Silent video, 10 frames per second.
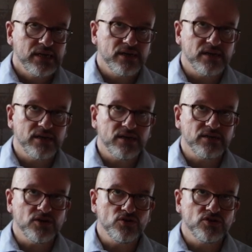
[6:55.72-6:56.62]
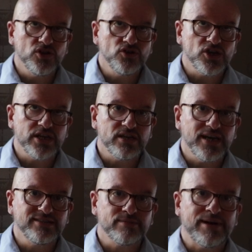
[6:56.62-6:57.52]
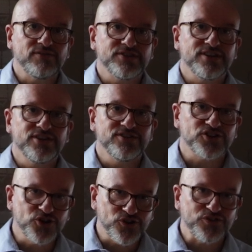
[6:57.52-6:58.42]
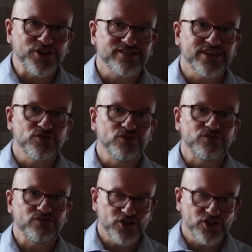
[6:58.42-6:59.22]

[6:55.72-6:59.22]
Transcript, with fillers: Uh, you usually end up having to learn to cook for yourself,